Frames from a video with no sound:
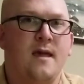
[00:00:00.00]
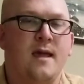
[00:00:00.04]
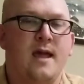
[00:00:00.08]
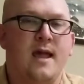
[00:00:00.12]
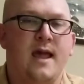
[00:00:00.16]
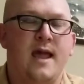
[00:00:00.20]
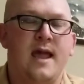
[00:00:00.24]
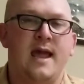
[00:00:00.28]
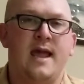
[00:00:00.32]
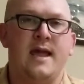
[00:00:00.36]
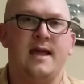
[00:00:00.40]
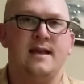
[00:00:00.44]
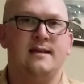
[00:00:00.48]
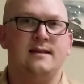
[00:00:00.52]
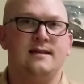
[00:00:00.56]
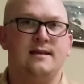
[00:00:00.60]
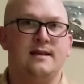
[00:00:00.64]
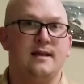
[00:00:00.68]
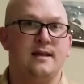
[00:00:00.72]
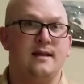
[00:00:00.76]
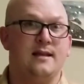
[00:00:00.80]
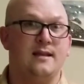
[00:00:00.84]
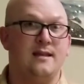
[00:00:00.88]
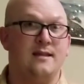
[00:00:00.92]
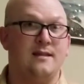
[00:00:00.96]
and
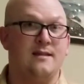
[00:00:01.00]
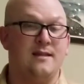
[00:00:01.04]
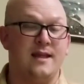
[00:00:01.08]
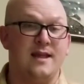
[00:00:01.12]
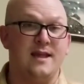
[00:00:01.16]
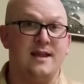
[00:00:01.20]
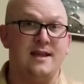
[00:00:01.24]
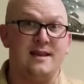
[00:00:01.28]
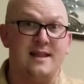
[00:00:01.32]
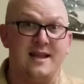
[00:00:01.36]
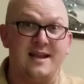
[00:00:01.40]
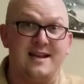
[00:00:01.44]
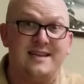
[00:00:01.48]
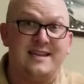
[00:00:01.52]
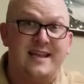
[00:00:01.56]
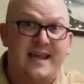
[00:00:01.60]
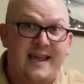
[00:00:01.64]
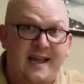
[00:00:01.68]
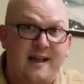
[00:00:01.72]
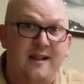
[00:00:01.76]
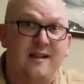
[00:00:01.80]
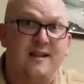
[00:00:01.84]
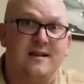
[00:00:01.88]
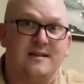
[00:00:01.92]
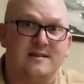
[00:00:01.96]
they
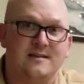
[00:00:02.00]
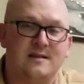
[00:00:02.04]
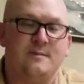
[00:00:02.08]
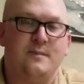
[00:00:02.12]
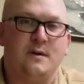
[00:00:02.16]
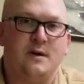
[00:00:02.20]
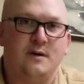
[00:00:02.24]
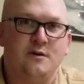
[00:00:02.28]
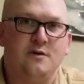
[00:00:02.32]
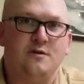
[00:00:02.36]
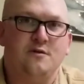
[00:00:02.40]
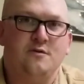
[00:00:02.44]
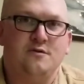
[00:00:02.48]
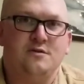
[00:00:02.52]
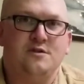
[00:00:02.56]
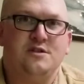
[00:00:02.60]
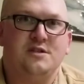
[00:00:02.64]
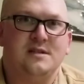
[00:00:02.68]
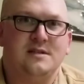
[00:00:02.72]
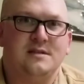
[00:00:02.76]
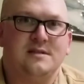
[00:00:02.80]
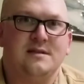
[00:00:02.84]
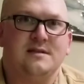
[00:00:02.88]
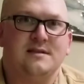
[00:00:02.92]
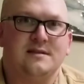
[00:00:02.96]
tell us about who
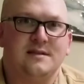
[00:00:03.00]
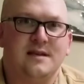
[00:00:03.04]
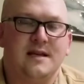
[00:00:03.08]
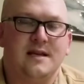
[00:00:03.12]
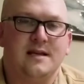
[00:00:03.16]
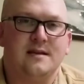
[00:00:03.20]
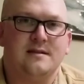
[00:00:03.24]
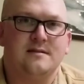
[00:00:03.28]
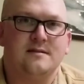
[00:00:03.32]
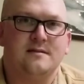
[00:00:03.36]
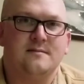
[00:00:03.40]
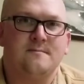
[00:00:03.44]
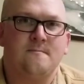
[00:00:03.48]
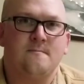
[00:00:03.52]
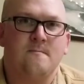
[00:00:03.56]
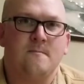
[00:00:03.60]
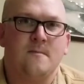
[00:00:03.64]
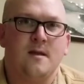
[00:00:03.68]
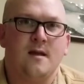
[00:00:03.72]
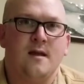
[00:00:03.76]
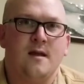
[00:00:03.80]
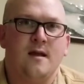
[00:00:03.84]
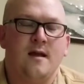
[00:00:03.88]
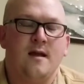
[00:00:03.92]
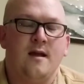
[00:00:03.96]
Jesus is.
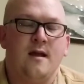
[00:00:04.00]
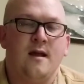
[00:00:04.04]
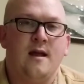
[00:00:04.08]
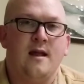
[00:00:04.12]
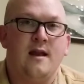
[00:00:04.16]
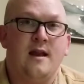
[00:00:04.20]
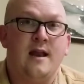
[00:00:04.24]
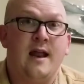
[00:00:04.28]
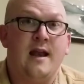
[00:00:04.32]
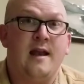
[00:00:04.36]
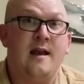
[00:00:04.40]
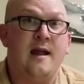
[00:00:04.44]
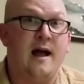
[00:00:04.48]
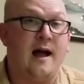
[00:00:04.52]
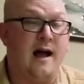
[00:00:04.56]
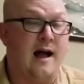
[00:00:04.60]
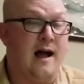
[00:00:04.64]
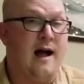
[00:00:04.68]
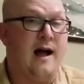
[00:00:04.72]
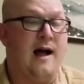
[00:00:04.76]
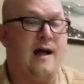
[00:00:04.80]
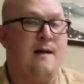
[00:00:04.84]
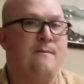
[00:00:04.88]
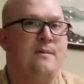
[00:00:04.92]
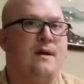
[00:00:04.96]
And
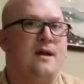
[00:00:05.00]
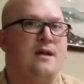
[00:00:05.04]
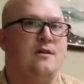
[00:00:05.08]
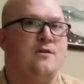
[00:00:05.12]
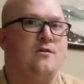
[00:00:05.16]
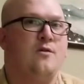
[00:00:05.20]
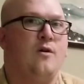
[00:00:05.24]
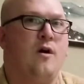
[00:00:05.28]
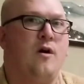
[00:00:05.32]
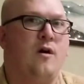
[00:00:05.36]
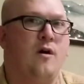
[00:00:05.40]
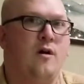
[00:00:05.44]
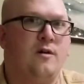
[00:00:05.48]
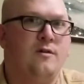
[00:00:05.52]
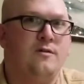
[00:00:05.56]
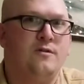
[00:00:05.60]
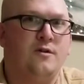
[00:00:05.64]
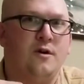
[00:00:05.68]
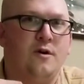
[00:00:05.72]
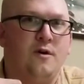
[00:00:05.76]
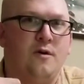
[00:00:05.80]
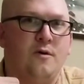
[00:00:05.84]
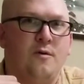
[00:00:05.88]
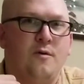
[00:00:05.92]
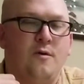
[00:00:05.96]
I bet you all
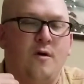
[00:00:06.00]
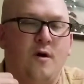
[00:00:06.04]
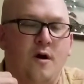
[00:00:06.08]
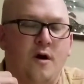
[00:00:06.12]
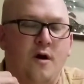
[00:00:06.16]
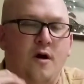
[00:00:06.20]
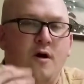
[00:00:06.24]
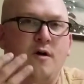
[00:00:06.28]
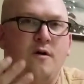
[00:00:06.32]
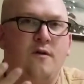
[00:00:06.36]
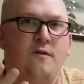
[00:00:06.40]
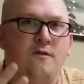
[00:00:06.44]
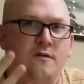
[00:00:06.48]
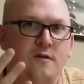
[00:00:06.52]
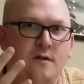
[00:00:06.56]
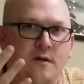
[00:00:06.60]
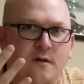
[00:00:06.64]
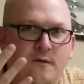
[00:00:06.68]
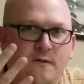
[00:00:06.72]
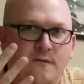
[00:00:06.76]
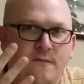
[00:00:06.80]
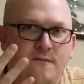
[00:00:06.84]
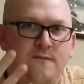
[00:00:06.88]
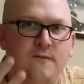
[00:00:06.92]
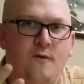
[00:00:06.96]
know all
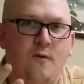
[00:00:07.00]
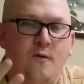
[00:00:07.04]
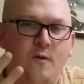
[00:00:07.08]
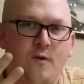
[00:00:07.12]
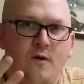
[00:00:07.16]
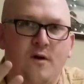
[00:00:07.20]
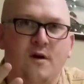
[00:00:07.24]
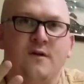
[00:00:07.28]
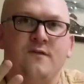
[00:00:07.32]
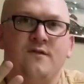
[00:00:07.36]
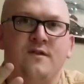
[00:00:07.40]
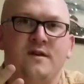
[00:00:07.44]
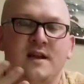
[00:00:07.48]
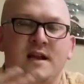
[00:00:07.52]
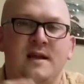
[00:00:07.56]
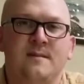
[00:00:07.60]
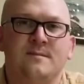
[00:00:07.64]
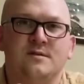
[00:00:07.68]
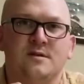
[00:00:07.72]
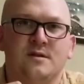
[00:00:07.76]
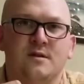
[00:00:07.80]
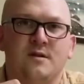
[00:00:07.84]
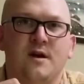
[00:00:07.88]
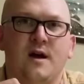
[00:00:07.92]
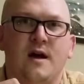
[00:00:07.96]
4 of the names
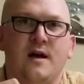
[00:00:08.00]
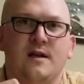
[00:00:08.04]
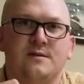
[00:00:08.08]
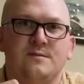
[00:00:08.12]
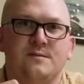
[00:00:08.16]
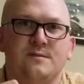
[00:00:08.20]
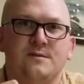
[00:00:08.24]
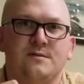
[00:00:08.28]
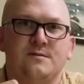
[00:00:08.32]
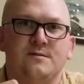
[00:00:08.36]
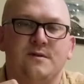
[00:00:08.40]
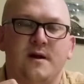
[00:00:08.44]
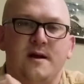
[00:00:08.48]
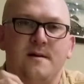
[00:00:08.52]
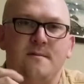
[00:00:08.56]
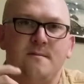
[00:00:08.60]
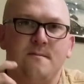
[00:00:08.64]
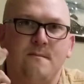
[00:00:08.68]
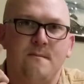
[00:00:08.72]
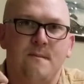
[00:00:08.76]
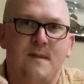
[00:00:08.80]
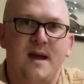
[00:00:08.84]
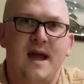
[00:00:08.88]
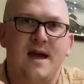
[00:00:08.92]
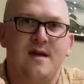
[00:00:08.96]
of the Gospels, right?
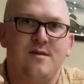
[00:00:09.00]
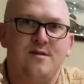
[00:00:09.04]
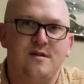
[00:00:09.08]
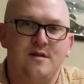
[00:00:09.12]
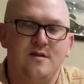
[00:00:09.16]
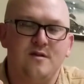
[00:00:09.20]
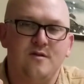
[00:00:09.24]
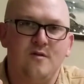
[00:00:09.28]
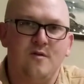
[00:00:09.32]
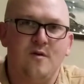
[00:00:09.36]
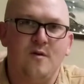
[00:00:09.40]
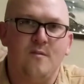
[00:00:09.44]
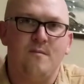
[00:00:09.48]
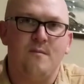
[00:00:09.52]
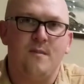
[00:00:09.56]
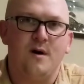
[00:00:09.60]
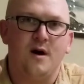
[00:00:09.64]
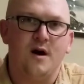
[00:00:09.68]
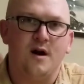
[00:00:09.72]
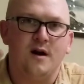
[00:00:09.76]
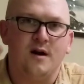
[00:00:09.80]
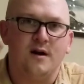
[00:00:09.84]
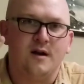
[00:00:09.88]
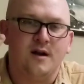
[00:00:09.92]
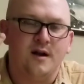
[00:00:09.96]
Matthew,
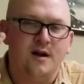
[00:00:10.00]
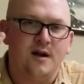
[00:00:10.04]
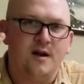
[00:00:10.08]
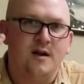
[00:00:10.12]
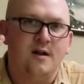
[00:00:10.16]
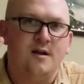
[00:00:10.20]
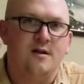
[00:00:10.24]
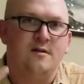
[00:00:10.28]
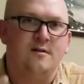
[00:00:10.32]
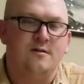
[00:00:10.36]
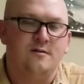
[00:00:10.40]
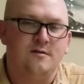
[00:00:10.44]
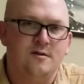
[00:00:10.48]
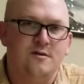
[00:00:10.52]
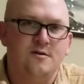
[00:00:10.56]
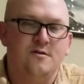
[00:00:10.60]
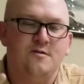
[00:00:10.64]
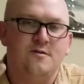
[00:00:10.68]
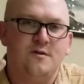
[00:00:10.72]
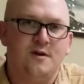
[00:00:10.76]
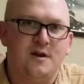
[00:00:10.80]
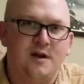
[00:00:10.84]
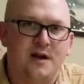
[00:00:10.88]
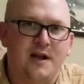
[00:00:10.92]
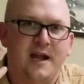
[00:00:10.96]
Mark,
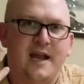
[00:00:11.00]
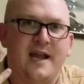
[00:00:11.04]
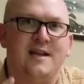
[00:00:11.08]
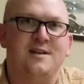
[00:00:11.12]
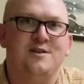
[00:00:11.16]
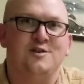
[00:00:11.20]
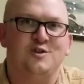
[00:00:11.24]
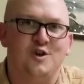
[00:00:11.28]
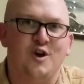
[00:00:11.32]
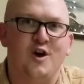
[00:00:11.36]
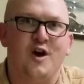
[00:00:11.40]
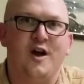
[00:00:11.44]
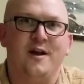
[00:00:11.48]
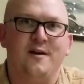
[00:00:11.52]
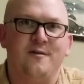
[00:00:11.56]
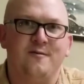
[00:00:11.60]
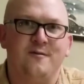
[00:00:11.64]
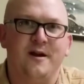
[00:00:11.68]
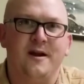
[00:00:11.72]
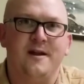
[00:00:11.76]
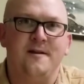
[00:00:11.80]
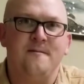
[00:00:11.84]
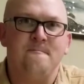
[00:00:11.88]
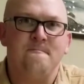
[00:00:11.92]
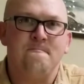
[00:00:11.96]
Luke, and John,
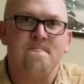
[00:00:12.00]
right?